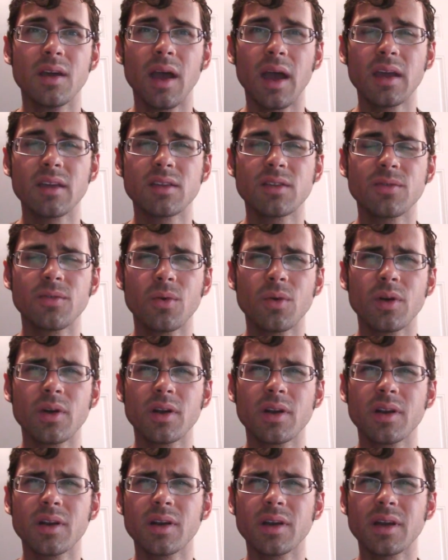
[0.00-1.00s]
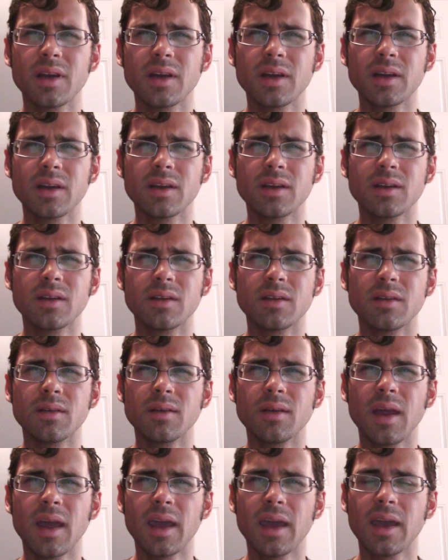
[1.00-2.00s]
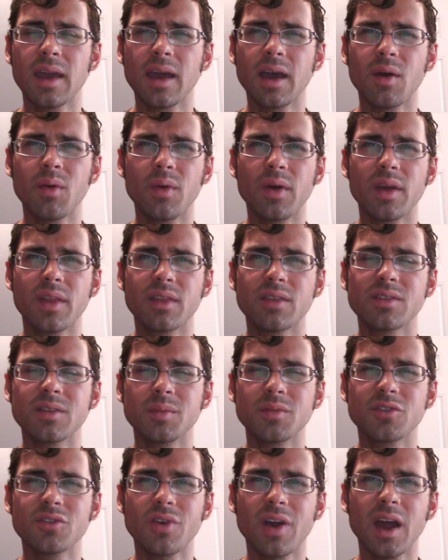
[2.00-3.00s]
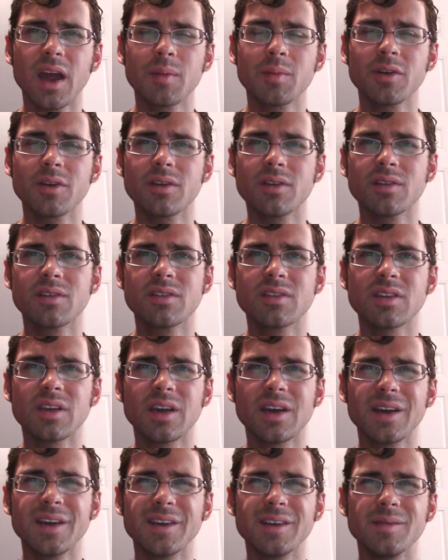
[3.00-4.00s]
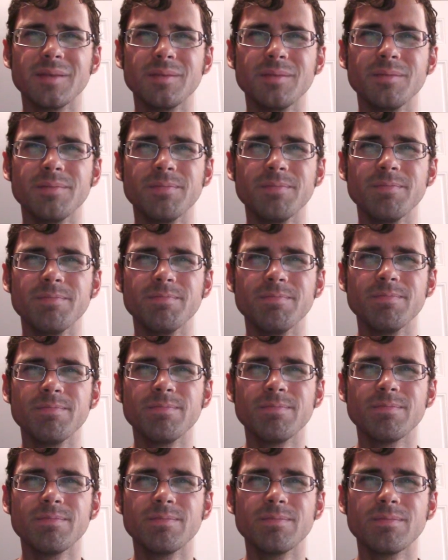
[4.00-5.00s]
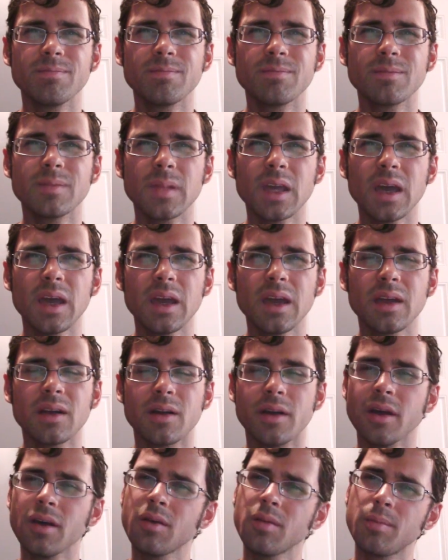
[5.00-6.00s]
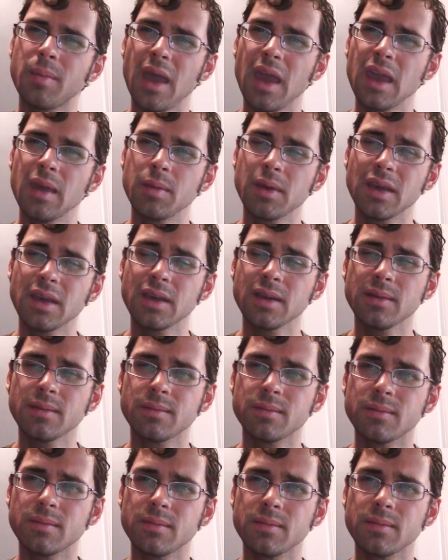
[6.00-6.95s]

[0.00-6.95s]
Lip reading: As for hanging out with subscribers, I don't know, maybe.